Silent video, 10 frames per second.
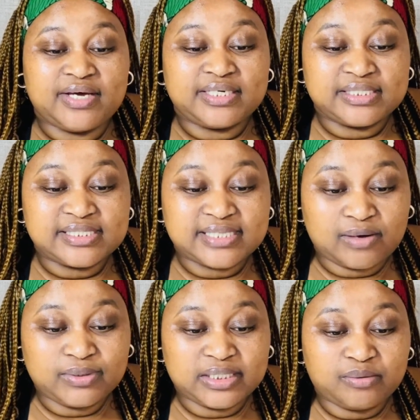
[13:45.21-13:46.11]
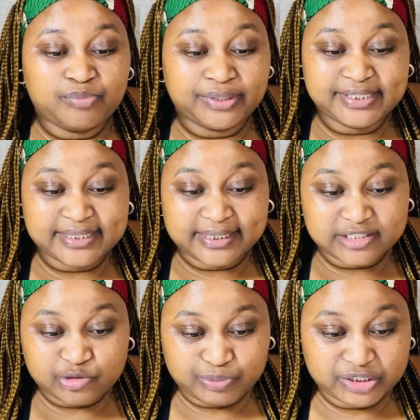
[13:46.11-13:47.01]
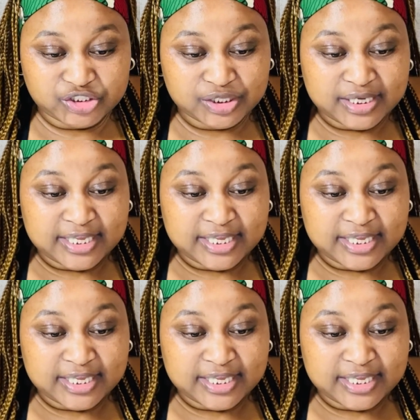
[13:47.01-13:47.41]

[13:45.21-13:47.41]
a resounding political speech.